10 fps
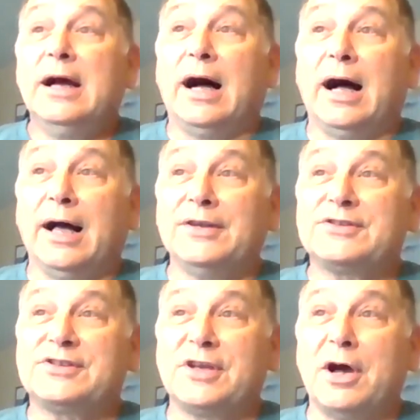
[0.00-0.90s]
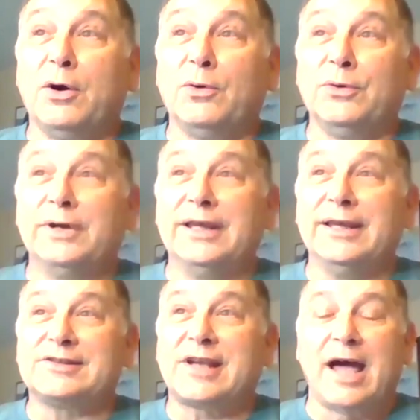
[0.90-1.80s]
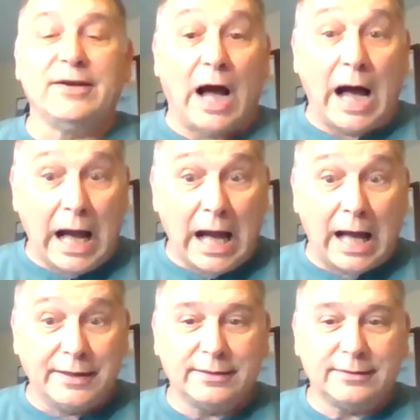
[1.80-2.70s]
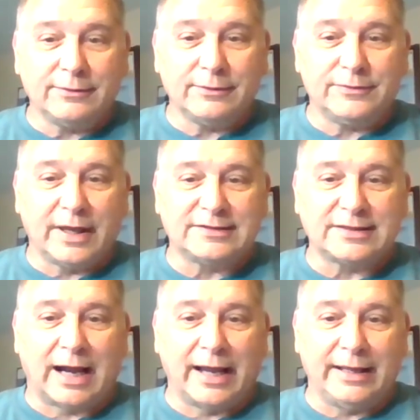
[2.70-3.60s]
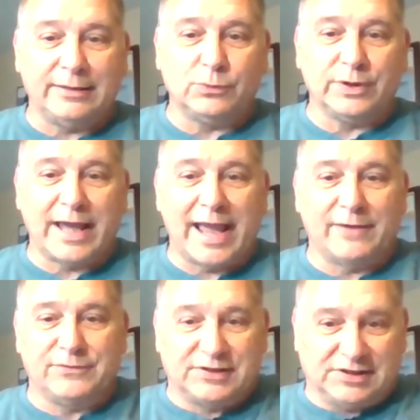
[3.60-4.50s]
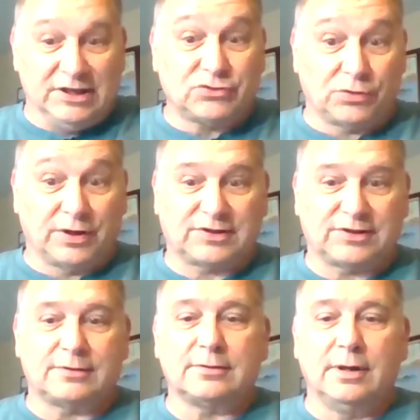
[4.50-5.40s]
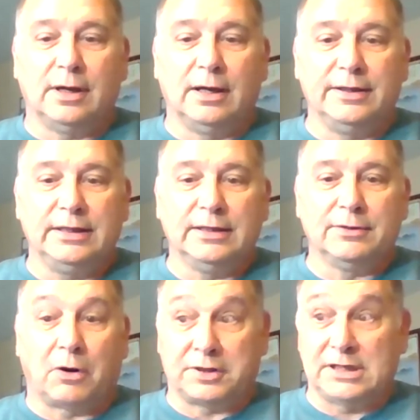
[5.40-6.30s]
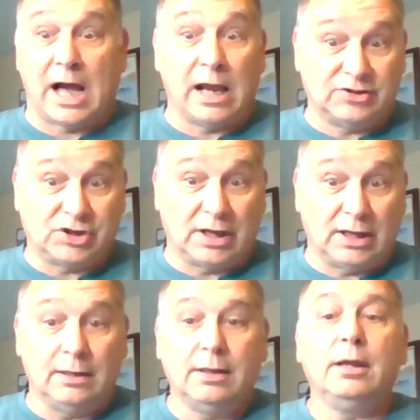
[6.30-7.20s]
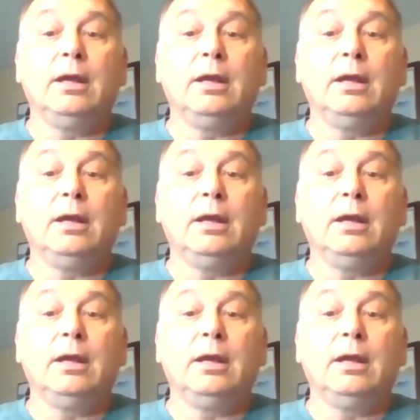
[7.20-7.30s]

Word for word: Uh, so it's kind of odd that I would have this interest uh, in archaeology